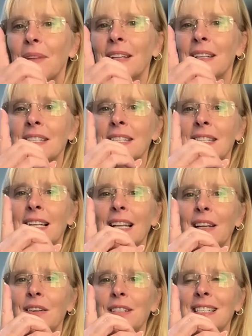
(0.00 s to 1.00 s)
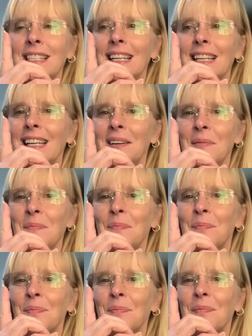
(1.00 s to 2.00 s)
This is the letter D.
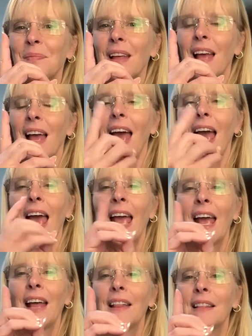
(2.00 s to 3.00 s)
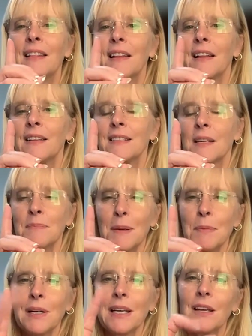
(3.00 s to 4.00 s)
And some
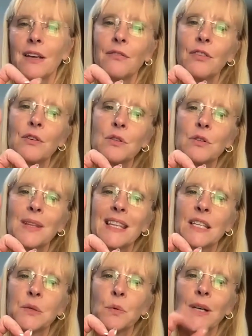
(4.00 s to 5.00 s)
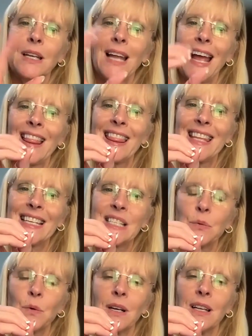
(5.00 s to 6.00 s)
people get confused with this one and
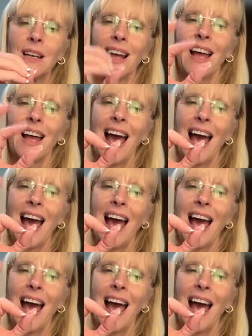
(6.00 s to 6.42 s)
this one.